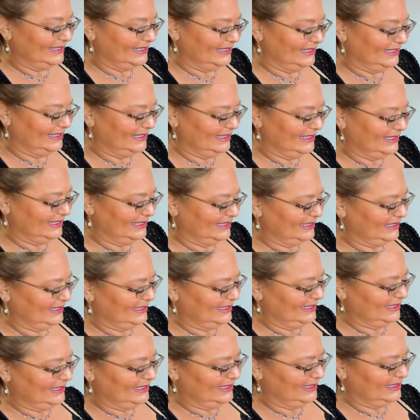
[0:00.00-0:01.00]

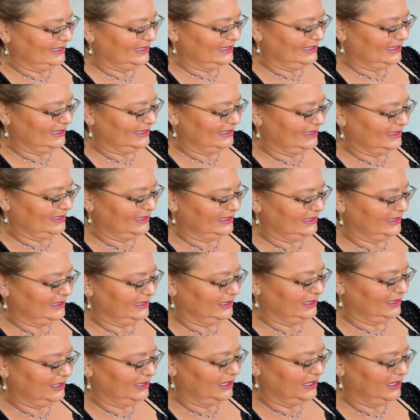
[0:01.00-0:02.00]

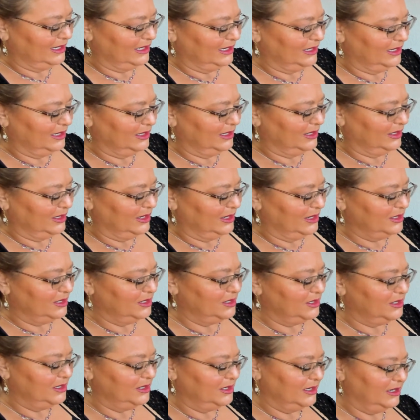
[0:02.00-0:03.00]

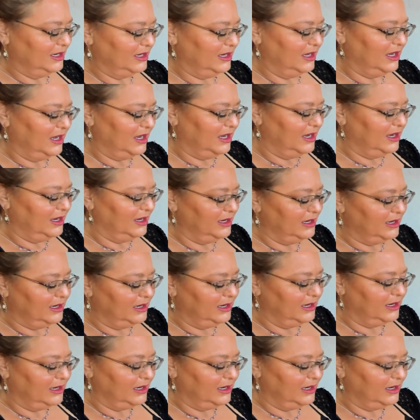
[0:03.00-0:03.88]
No one is speaking in this clip.